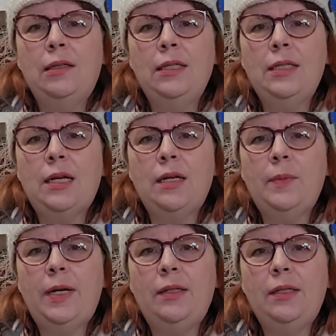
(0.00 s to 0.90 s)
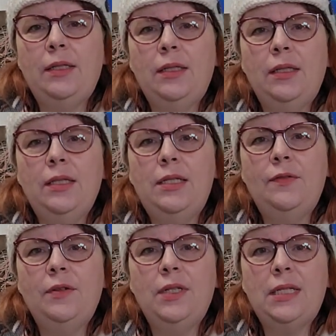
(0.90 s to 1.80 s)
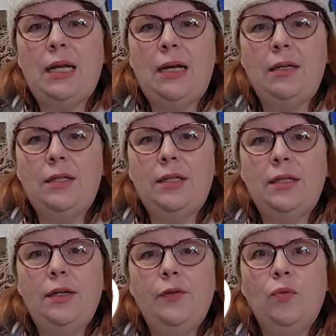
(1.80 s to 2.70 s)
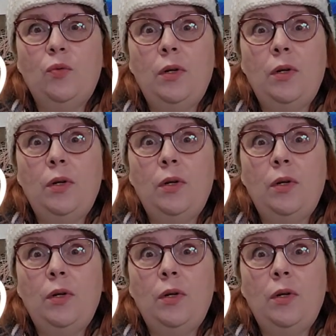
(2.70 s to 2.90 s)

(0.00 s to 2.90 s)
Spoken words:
Let's talk about the different styles of